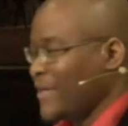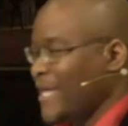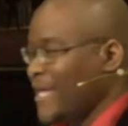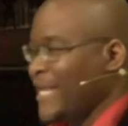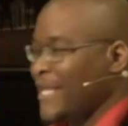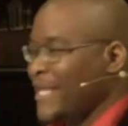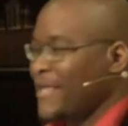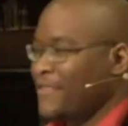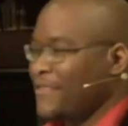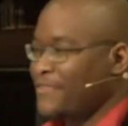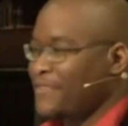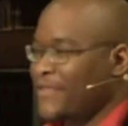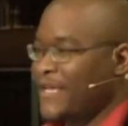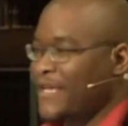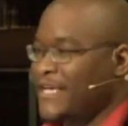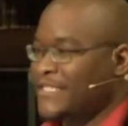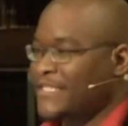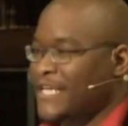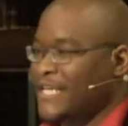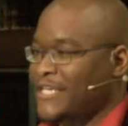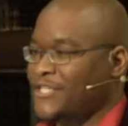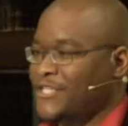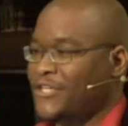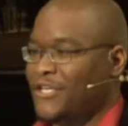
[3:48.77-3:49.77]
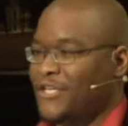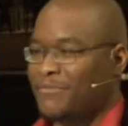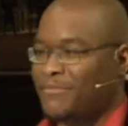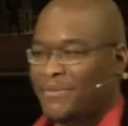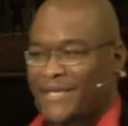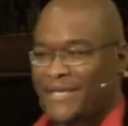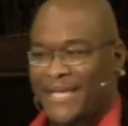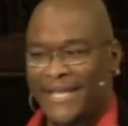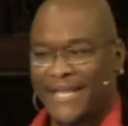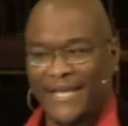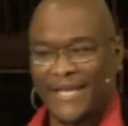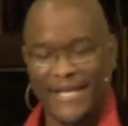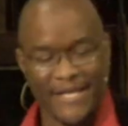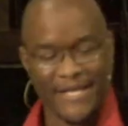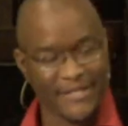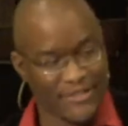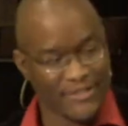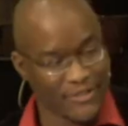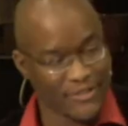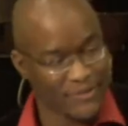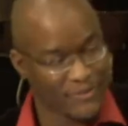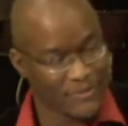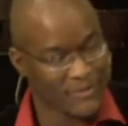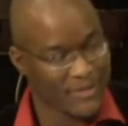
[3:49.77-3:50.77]
getting in things I shouldn't be getting
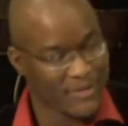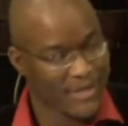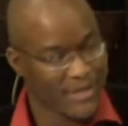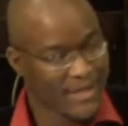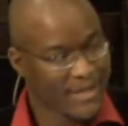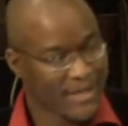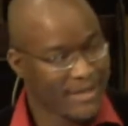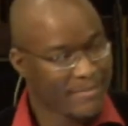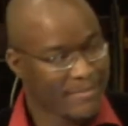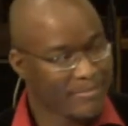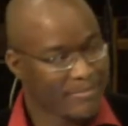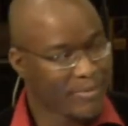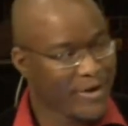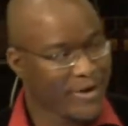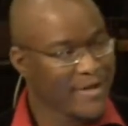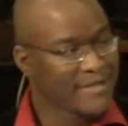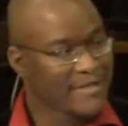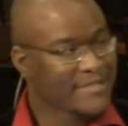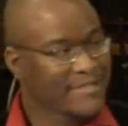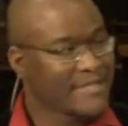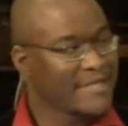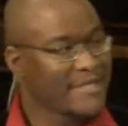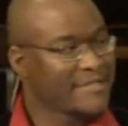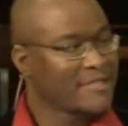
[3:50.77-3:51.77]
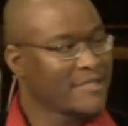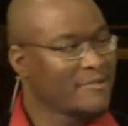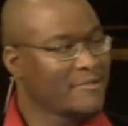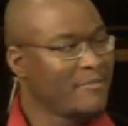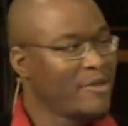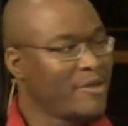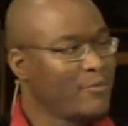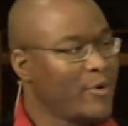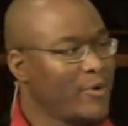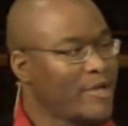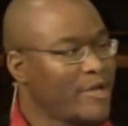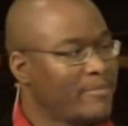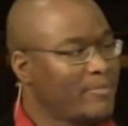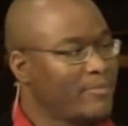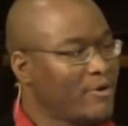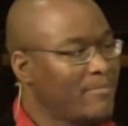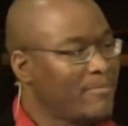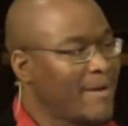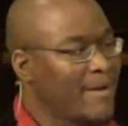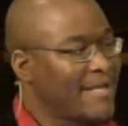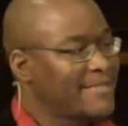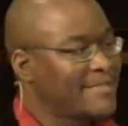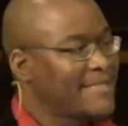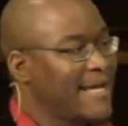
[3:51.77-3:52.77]
into. Prayer teaches me where to put
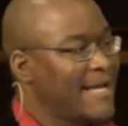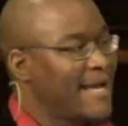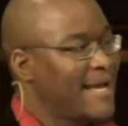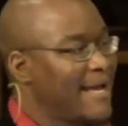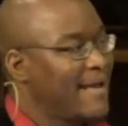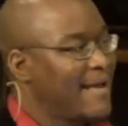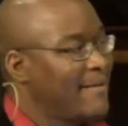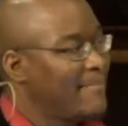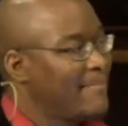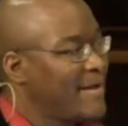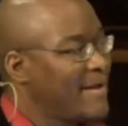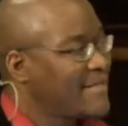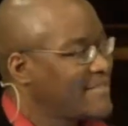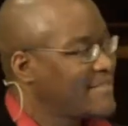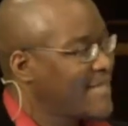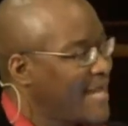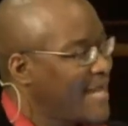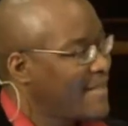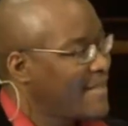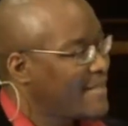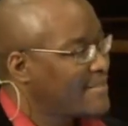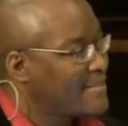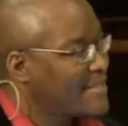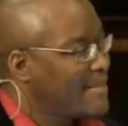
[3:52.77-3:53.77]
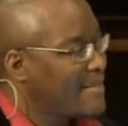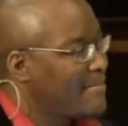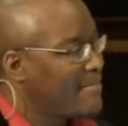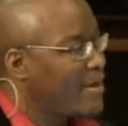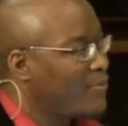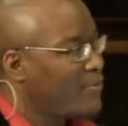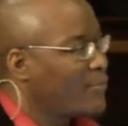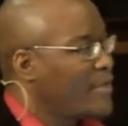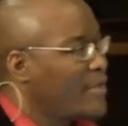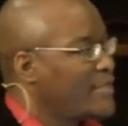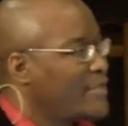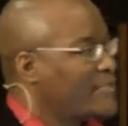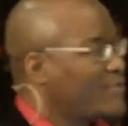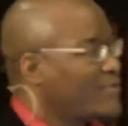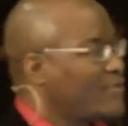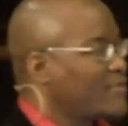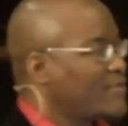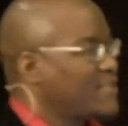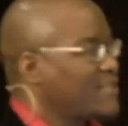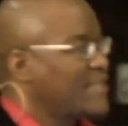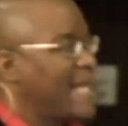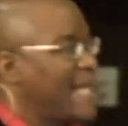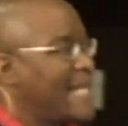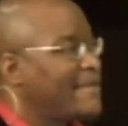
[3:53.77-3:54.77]
my time, my talents, and my
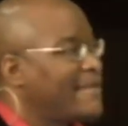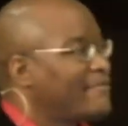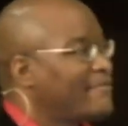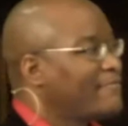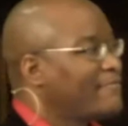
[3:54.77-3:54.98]
resources. And in